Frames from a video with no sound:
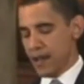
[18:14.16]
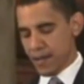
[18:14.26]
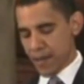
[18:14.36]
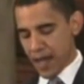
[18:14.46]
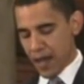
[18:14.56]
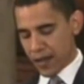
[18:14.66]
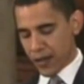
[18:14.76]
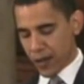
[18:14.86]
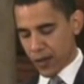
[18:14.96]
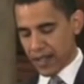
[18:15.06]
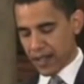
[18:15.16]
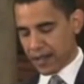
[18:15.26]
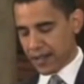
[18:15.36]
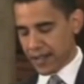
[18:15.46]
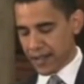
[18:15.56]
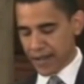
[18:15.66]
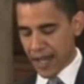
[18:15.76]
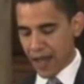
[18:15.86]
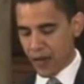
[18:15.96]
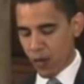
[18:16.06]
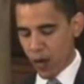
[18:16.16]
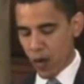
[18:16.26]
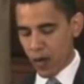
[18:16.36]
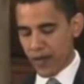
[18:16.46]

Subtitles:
may also lead us to discount the role